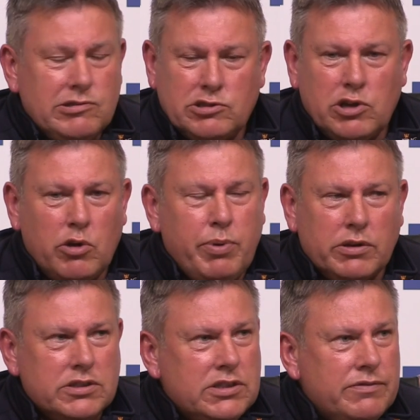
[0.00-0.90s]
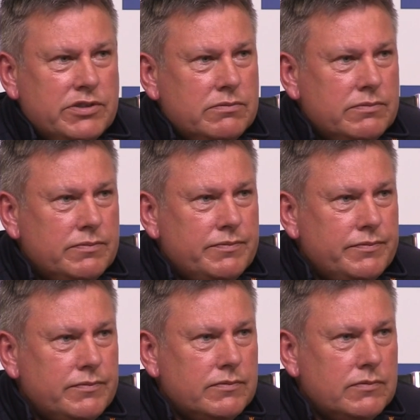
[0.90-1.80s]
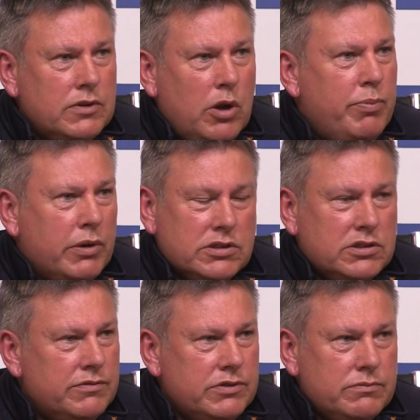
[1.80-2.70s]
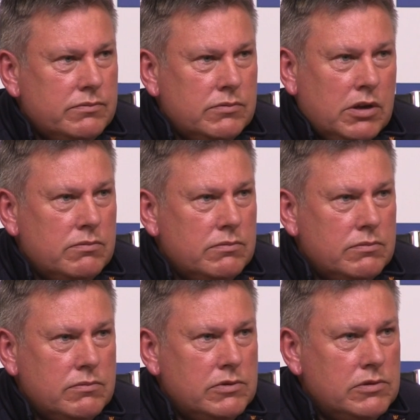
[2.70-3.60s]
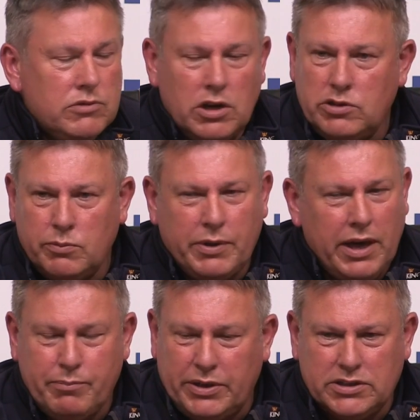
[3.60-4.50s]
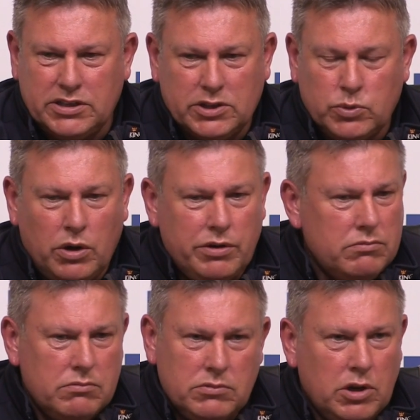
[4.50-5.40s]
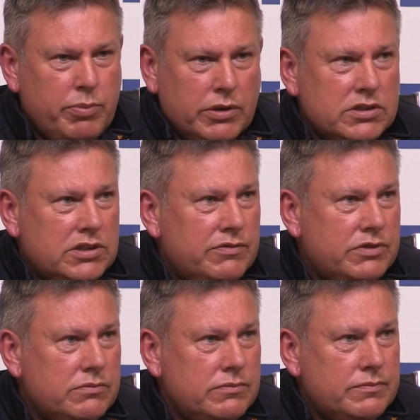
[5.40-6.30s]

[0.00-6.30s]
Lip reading: There's no positives. No positives, no. No, you get beat 6-1, no positives.